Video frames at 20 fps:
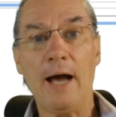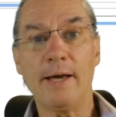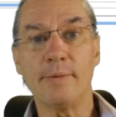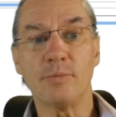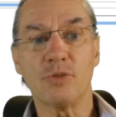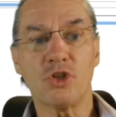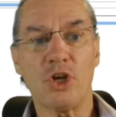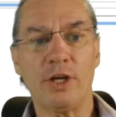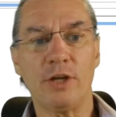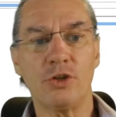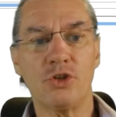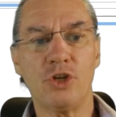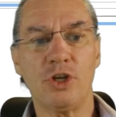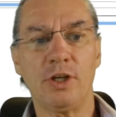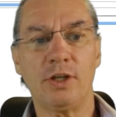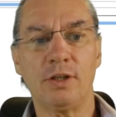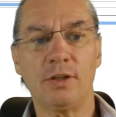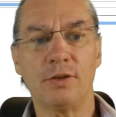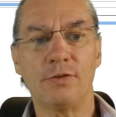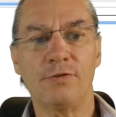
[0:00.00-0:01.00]
I'm
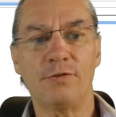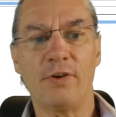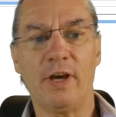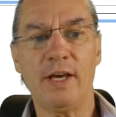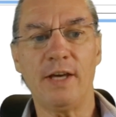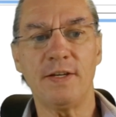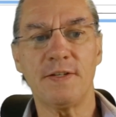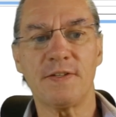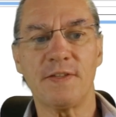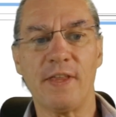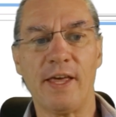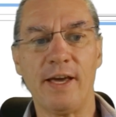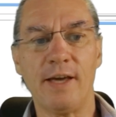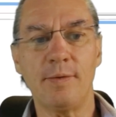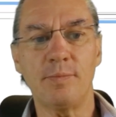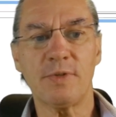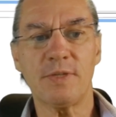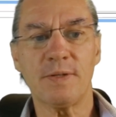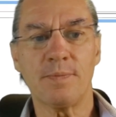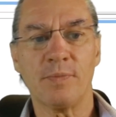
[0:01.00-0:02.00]
changing the phase
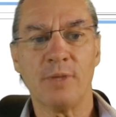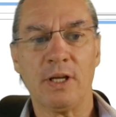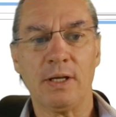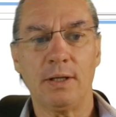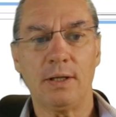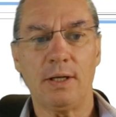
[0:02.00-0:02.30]
names,